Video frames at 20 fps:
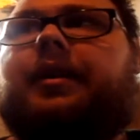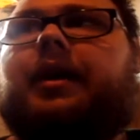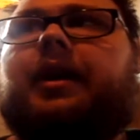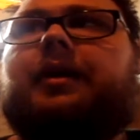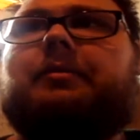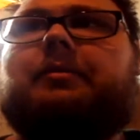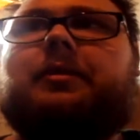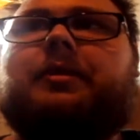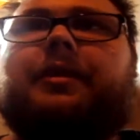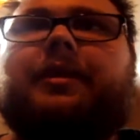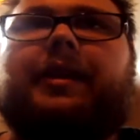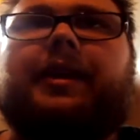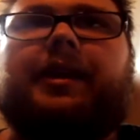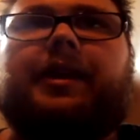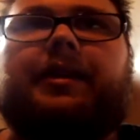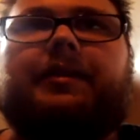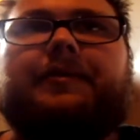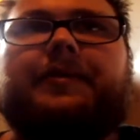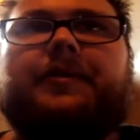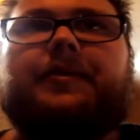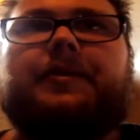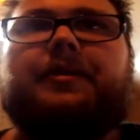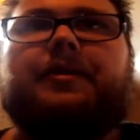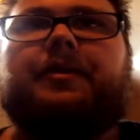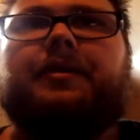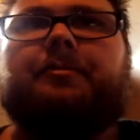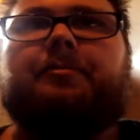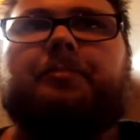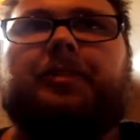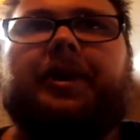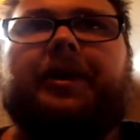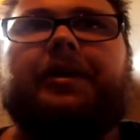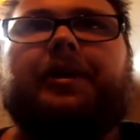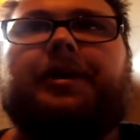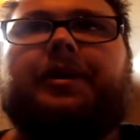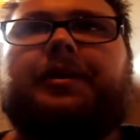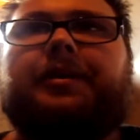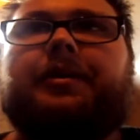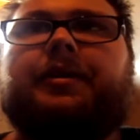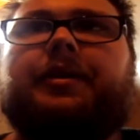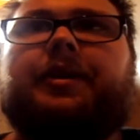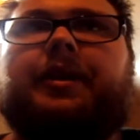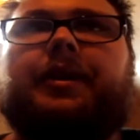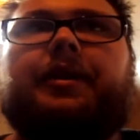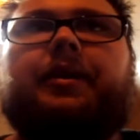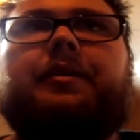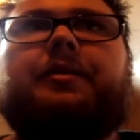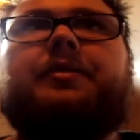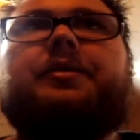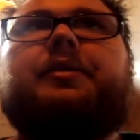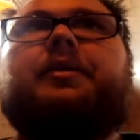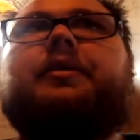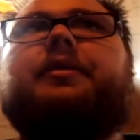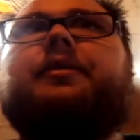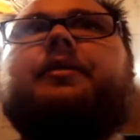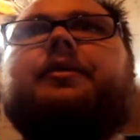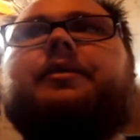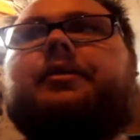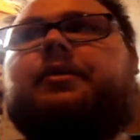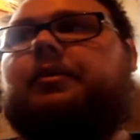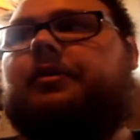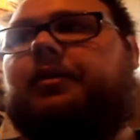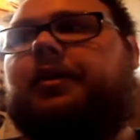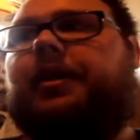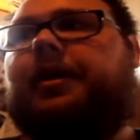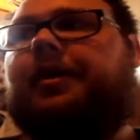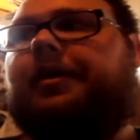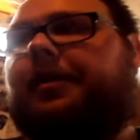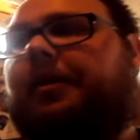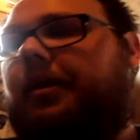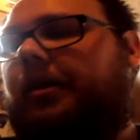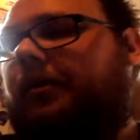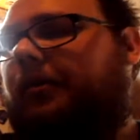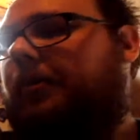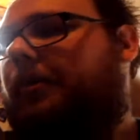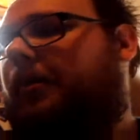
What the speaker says: Edward leaves Bella. He goes into Italy or